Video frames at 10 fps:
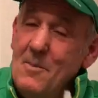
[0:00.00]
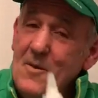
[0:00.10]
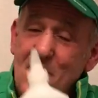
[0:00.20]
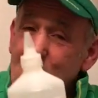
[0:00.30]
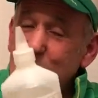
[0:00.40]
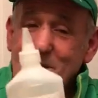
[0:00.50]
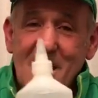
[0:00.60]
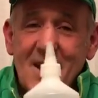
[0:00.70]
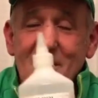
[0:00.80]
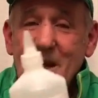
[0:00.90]
But folks,
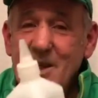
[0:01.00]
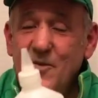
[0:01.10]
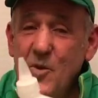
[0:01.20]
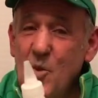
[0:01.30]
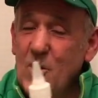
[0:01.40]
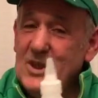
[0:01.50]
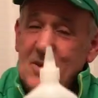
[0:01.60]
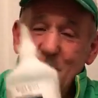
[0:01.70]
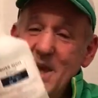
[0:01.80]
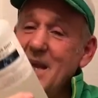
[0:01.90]
thanks for
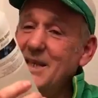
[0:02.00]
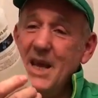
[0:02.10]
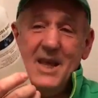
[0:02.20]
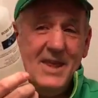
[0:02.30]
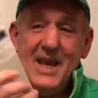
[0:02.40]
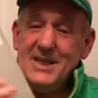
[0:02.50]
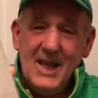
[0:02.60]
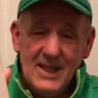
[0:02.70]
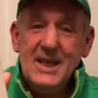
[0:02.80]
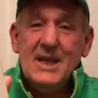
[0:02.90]
watching. But that's
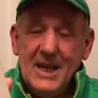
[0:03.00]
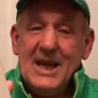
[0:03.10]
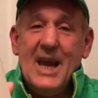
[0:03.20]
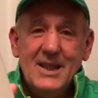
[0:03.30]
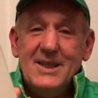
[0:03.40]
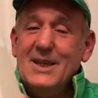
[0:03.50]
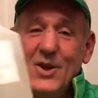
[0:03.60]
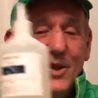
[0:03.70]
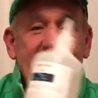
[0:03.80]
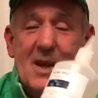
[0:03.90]
a litre of Kansy
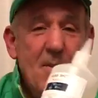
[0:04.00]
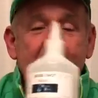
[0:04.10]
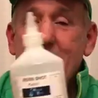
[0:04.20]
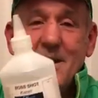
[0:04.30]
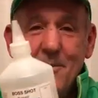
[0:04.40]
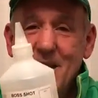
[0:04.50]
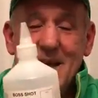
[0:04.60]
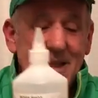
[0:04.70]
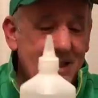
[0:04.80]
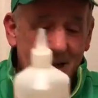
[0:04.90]
done in a matter of
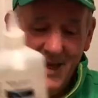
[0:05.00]
minutes.